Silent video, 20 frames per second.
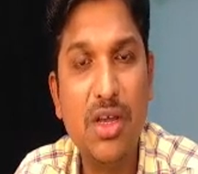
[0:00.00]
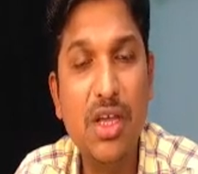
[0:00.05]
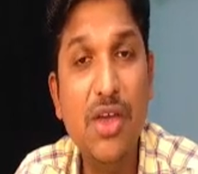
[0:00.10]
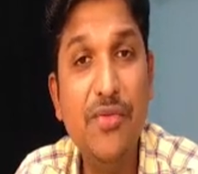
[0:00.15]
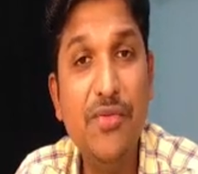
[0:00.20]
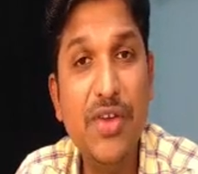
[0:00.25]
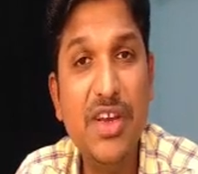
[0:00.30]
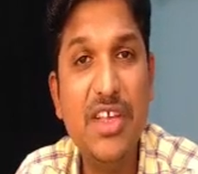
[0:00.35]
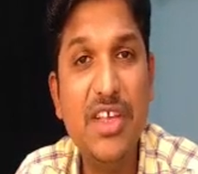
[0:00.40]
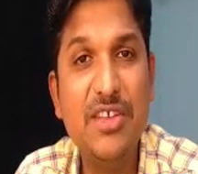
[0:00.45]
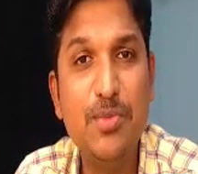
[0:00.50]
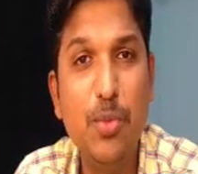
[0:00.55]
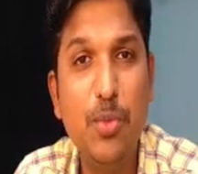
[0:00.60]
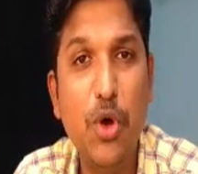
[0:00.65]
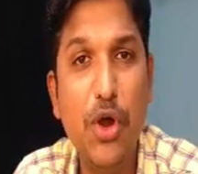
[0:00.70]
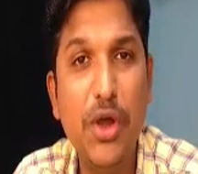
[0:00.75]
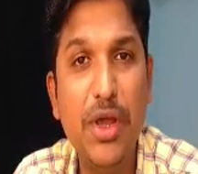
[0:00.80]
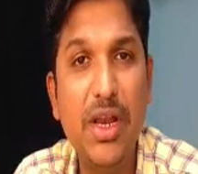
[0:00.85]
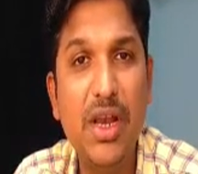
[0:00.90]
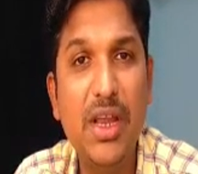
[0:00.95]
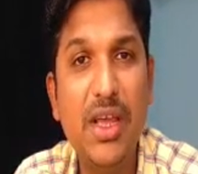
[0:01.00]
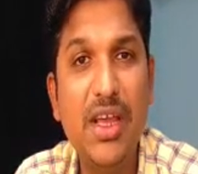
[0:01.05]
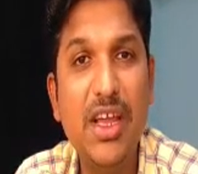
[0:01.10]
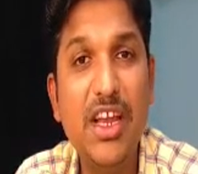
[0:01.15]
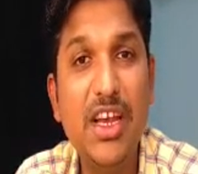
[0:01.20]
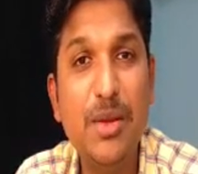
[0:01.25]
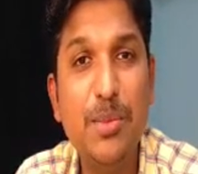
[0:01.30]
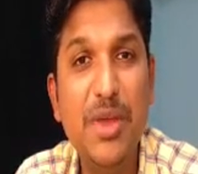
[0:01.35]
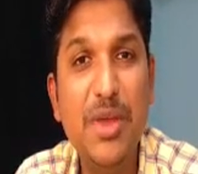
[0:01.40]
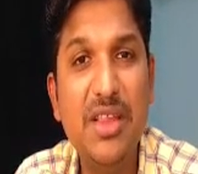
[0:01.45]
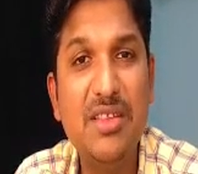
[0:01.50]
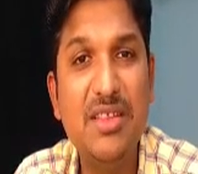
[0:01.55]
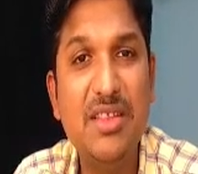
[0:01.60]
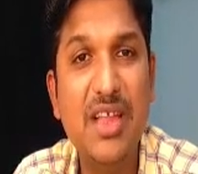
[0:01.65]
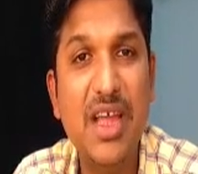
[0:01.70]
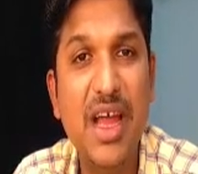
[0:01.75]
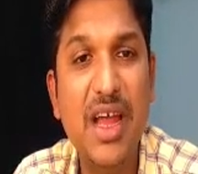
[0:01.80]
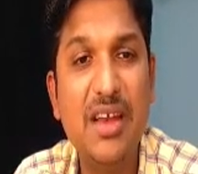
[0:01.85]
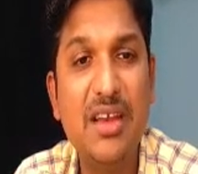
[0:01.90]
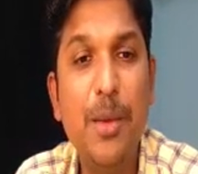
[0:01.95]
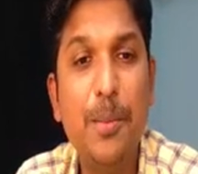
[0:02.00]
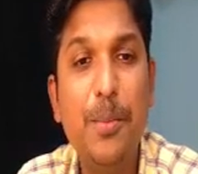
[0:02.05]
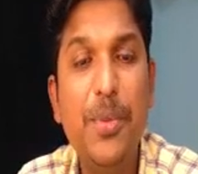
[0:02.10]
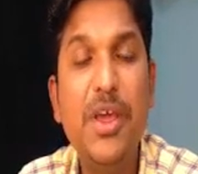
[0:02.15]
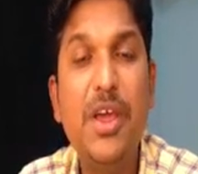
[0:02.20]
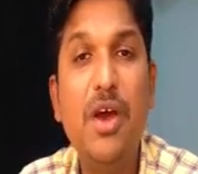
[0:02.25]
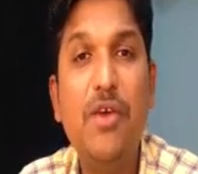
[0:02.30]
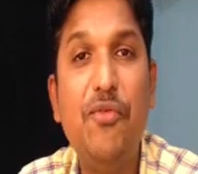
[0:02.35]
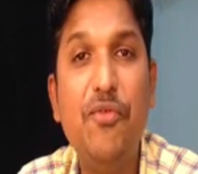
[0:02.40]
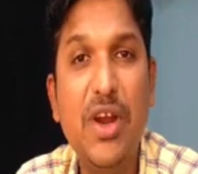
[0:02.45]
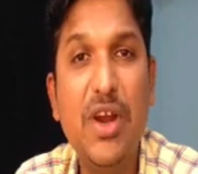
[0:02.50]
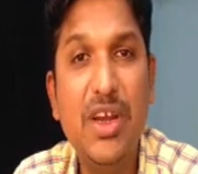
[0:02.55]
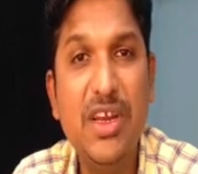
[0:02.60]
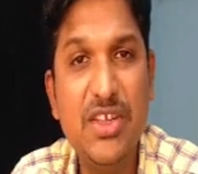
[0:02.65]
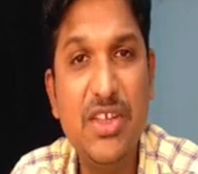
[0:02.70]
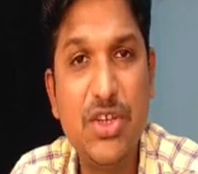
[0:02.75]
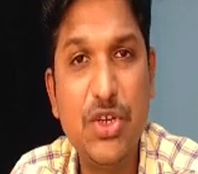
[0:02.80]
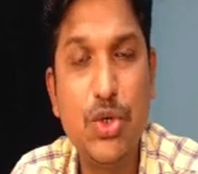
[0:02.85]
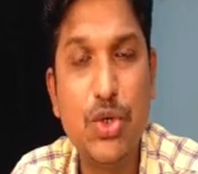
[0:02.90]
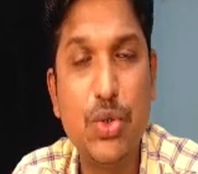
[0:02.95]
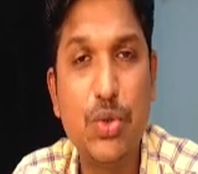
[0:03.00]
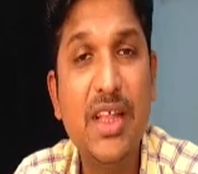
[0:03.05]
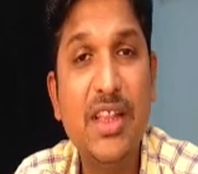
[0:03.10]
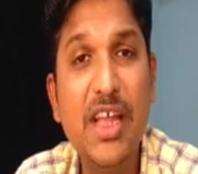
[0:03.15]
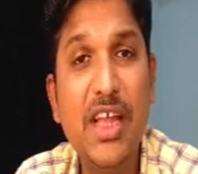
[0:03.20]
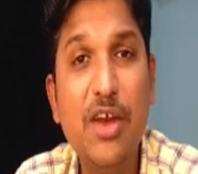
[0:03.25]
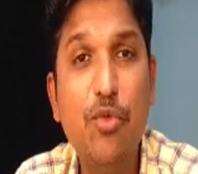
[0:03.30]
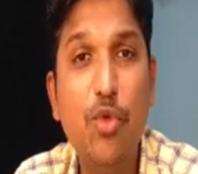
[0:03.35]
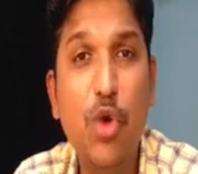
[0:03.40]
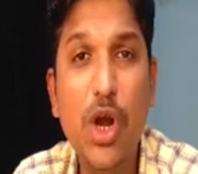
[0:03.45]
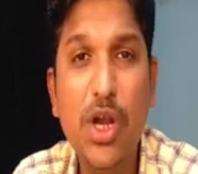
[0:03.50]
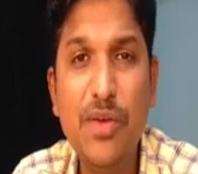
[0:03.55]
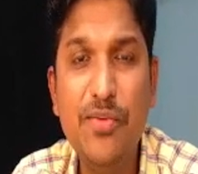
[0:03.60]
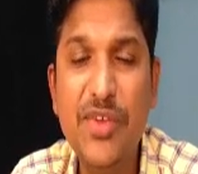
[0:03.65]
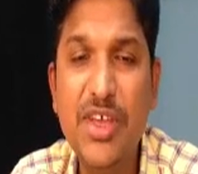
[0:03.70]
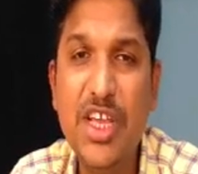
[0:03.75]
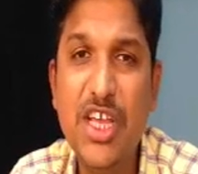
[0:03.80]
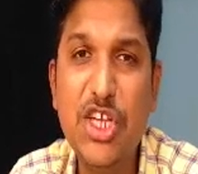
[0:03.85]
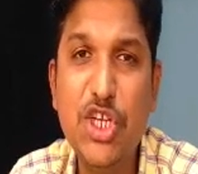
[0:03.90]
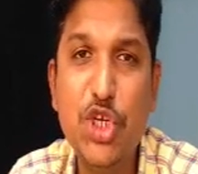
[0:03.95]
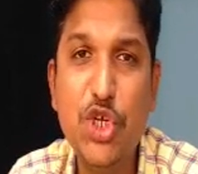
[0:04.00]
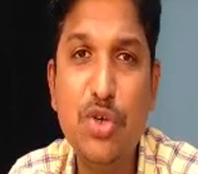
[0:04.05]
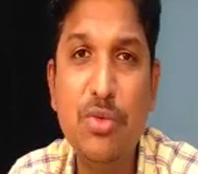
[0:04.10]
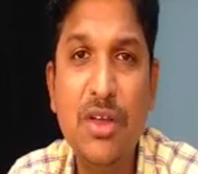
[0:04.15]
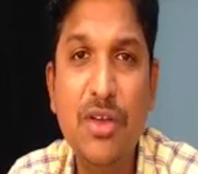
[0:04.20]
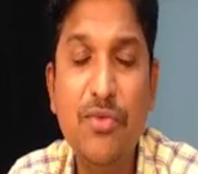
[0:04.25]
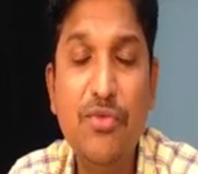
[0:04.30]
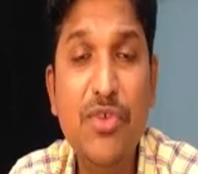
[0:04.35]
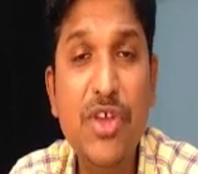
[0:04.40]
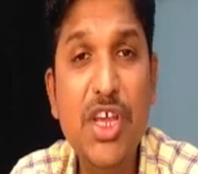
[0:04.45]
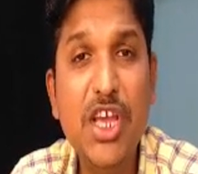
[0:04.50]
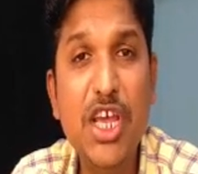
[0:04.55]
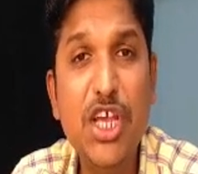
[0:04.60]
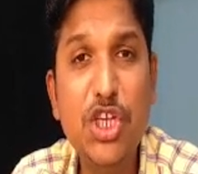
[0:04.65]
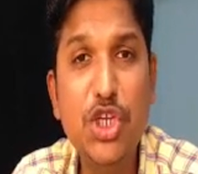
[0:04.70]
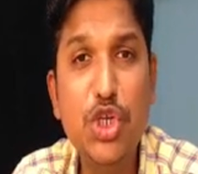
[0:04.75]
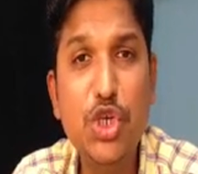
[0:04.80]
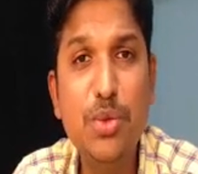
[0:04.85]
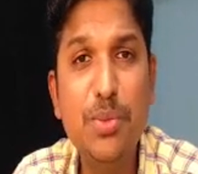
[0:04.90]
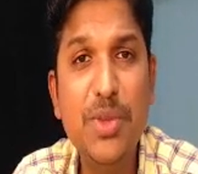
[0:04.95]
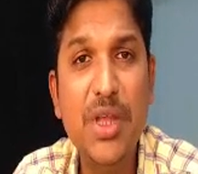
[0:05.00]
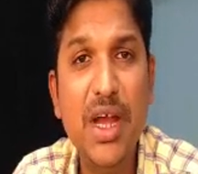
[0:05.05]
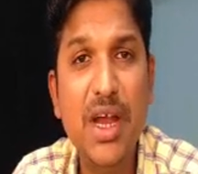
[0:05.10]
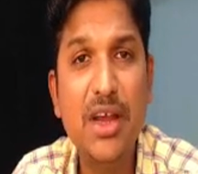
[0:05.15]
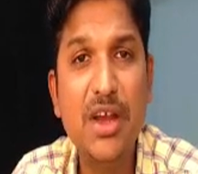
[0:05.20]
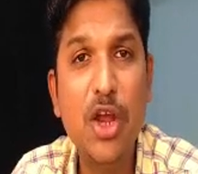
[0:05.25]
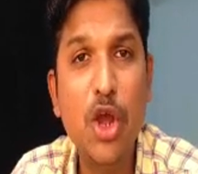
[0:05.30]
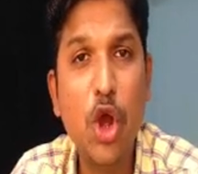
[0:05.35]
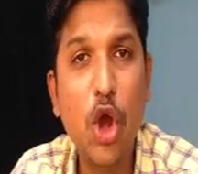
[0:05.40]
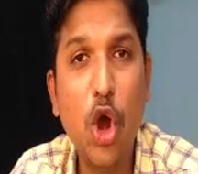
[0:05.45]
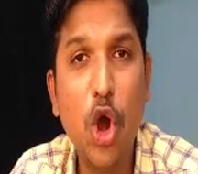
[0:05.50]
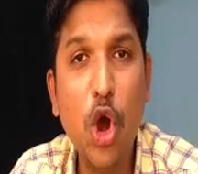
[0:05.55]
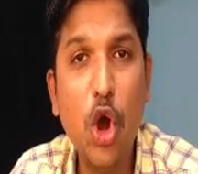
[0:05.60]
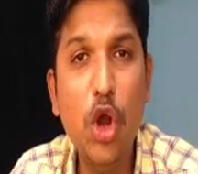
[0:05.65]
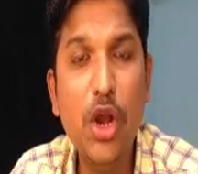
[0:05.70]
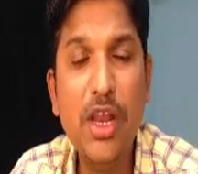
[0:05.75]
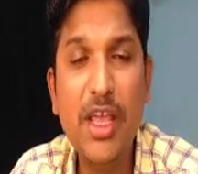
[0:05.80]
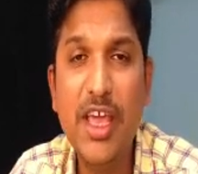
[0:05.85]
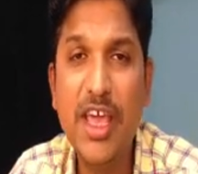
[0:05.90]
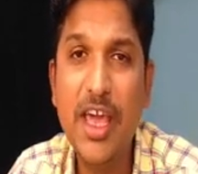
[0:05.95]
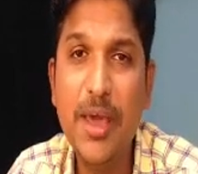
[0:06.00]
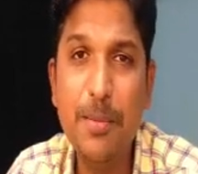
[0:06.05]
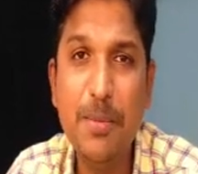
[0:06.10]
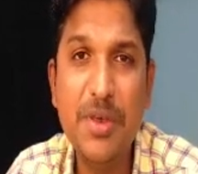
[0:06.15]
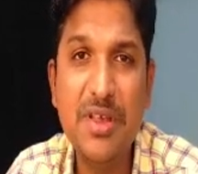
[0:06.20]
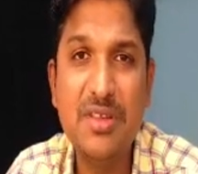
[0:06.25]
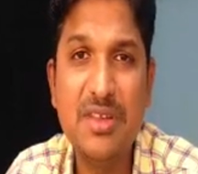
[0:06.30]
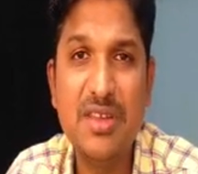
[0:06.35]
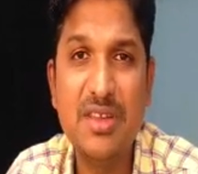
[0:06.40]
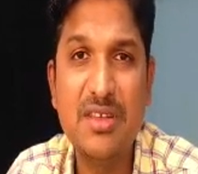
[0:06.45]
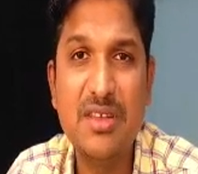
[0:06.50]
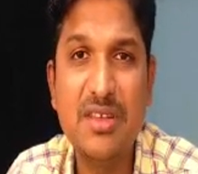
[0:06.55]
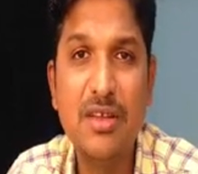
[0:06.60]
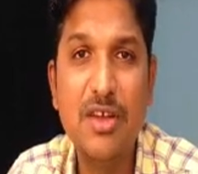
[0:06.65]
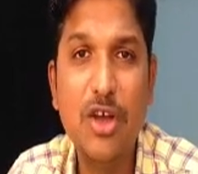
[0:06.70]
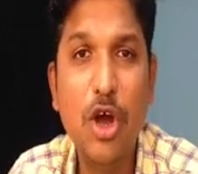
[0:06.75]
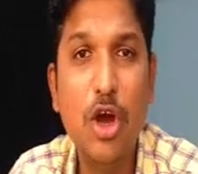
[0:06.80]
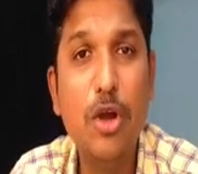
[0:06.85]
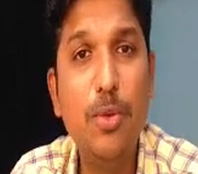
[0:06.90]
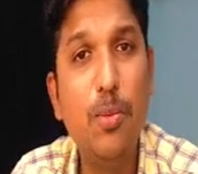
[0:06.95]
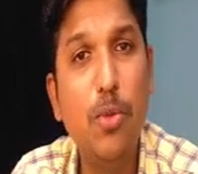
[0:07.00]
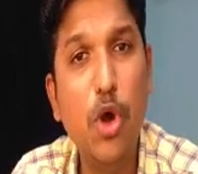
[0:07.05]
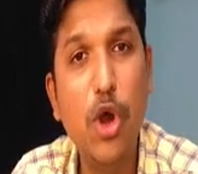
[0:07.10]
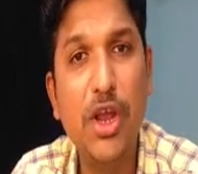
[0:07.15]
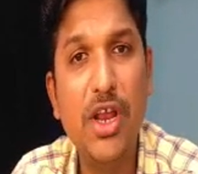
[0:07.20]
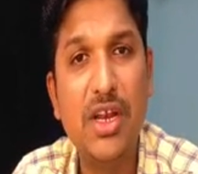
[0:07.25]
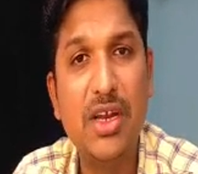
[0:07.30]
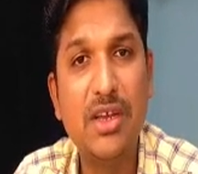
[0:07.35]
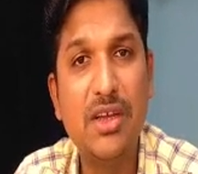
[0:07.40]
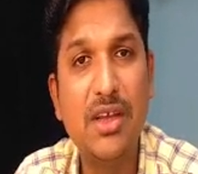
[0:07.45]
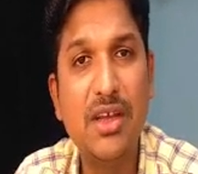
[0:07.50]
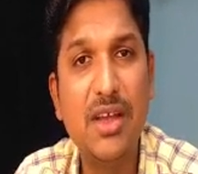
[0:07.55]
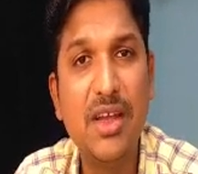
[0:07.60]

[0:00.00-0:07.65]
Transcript: If it is boiled, it means that P of 1 is true. Then what we assume? We assume that all k pieces are boiled.